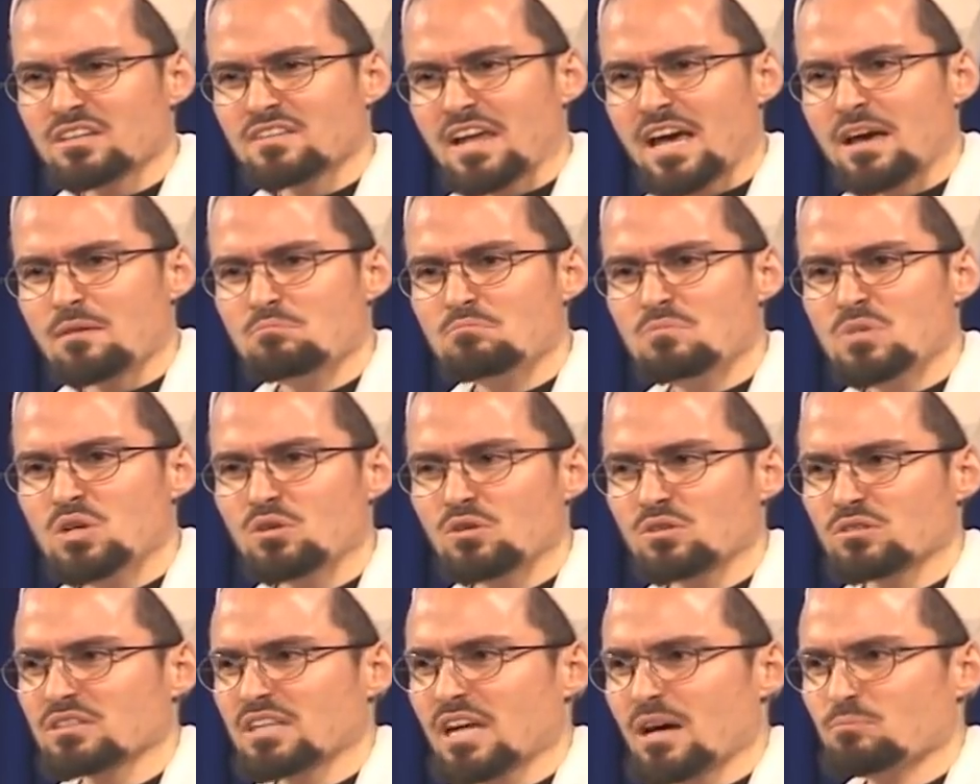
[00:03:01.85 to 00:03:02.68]
that
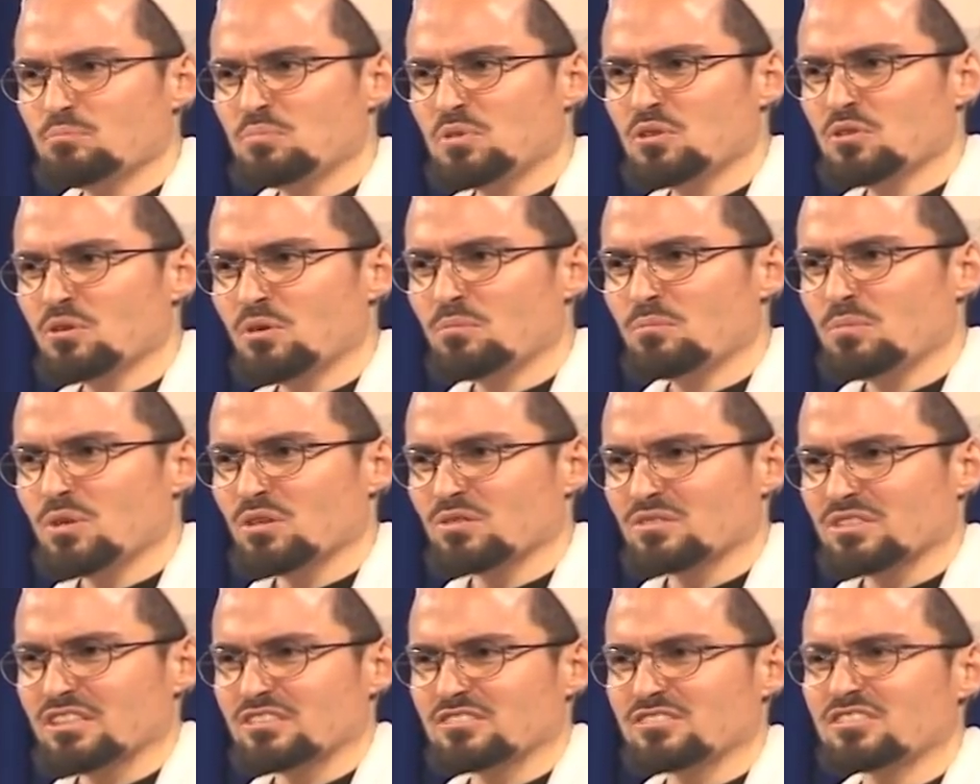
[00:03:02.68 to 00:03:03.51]
milk, that pure
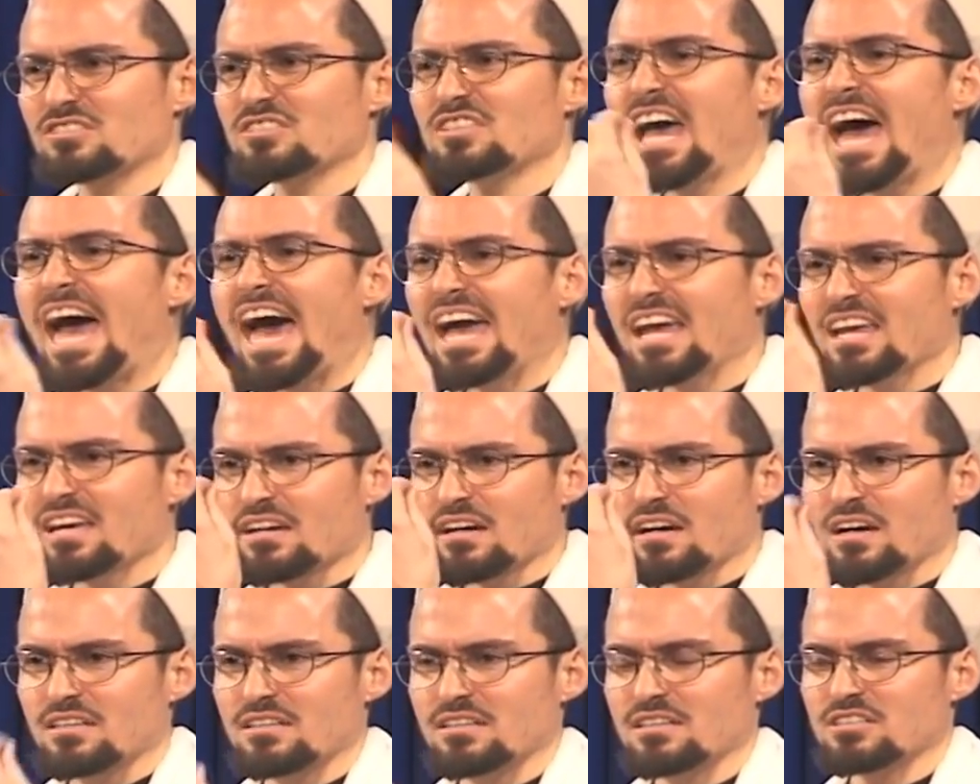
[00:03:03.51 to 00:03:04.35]
milk, that
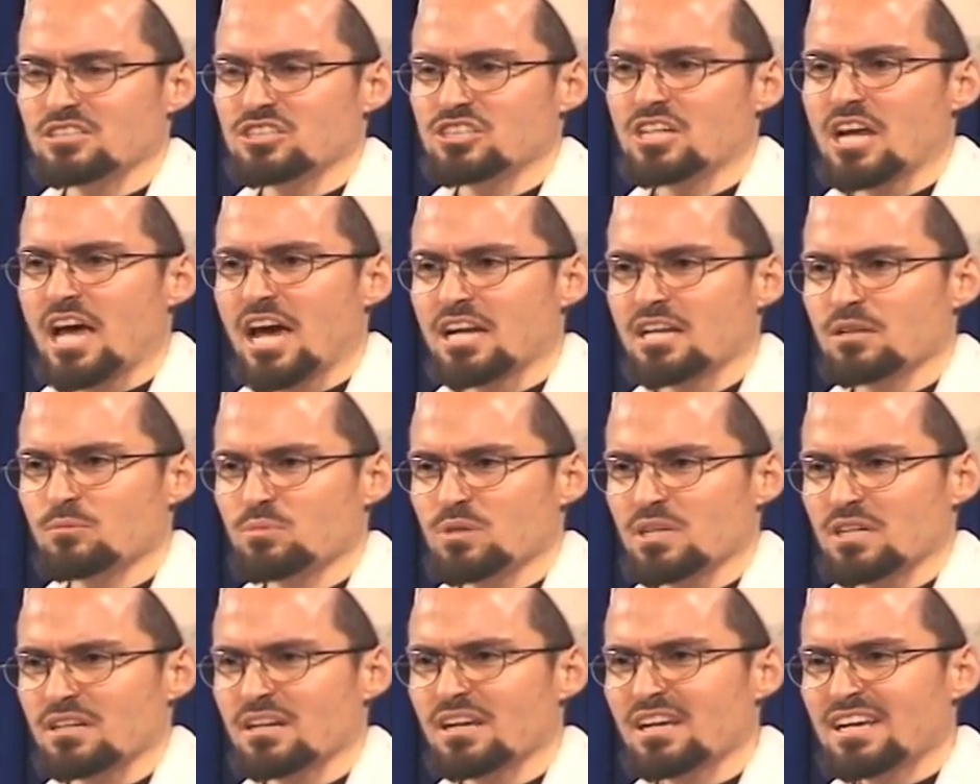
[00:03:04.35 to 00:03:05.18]
sairan, the
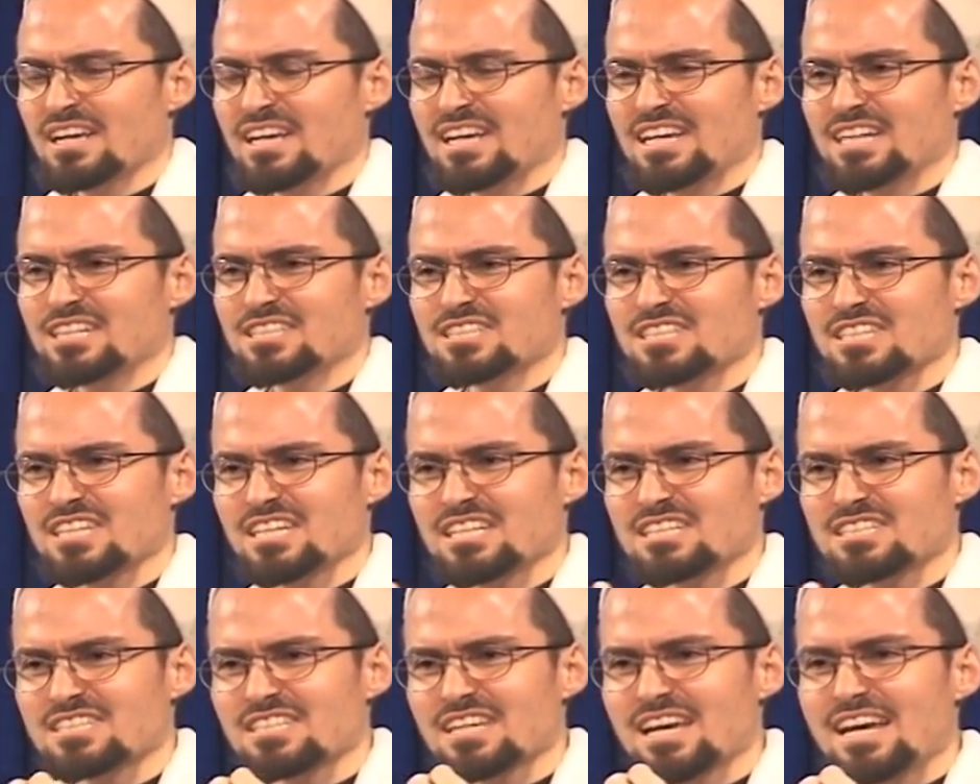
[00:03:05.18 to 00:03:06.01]
sharibin, it's,
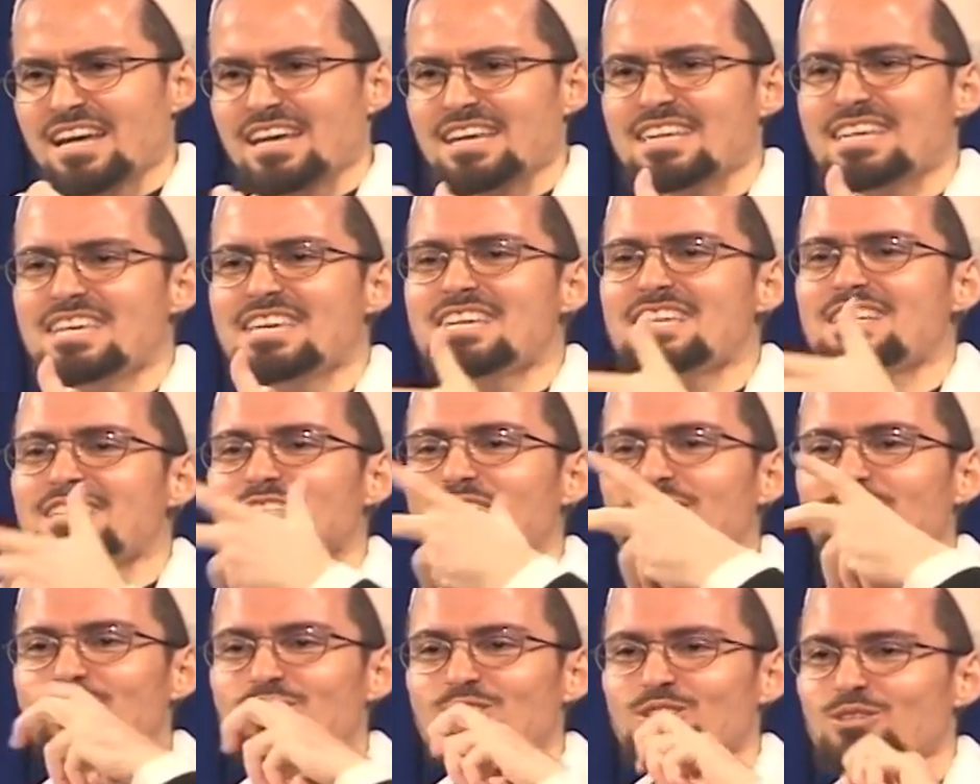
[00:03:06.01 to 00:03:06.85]
it's
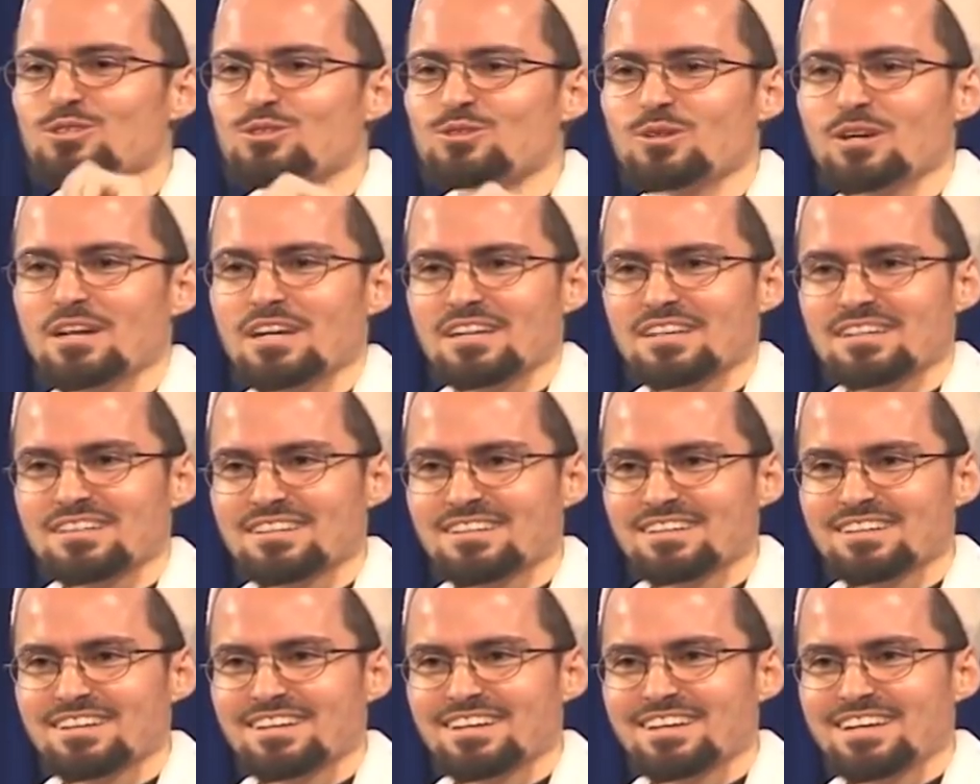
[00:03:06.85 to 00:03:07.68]
easy to
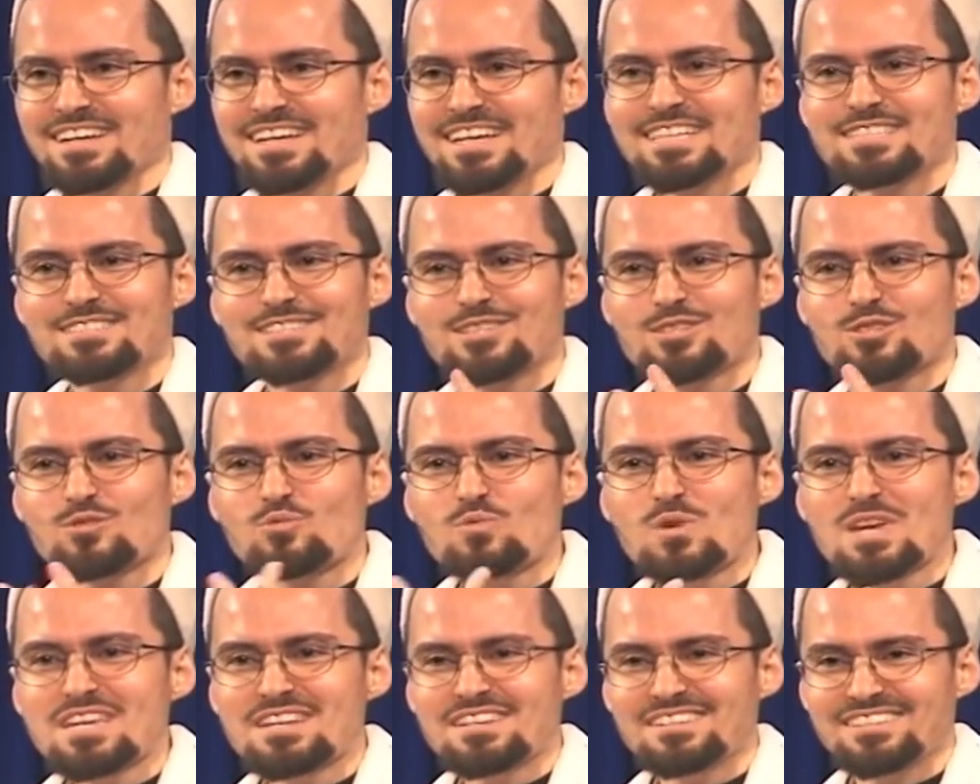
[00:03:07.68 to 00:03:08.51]
drink, it's
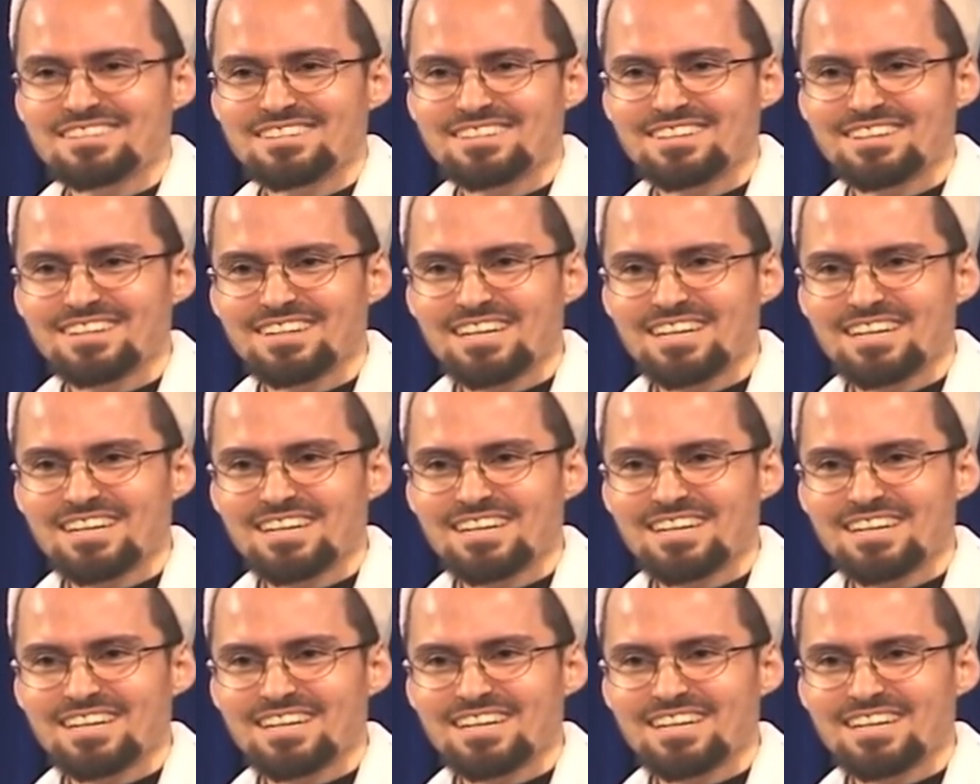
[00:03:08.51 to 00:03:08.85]
sweet,